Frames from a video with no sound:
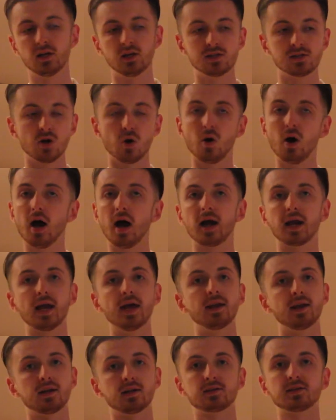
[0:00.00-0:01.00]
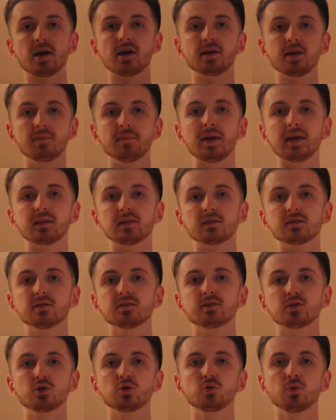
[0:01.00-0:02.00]
So again, I decided to make this
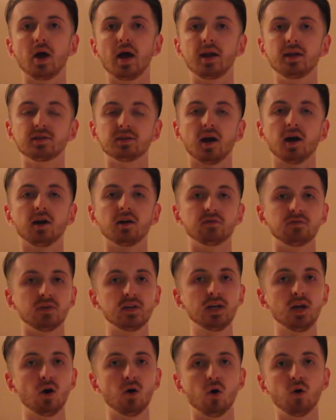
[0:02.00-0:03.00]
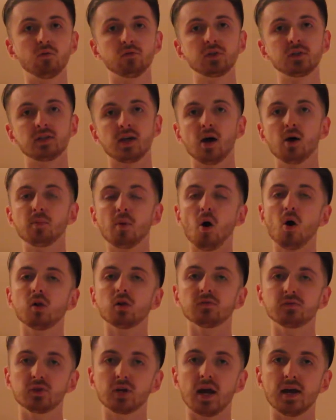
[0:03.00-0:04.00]
into an entire video, hopefully to help all
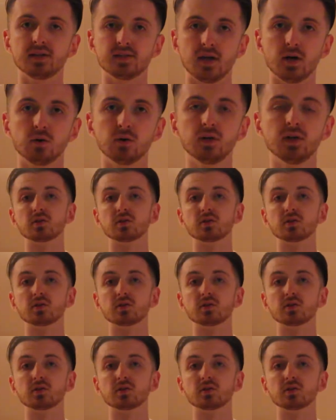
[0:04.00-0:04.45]
of you guys out.